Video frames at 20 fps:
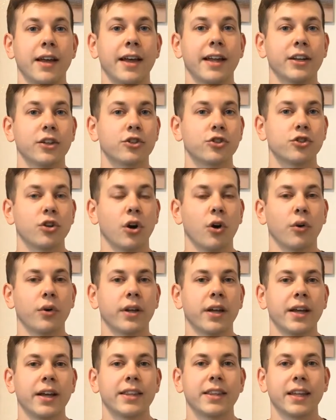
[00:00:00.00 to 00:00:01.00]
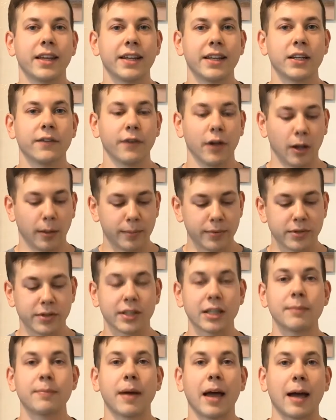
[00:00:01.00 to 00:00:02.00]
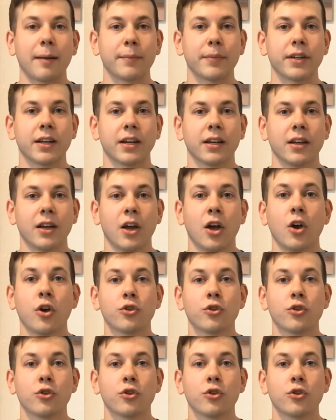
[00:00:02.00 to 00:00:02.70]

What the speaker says: And it showed that he developed sleep apnea,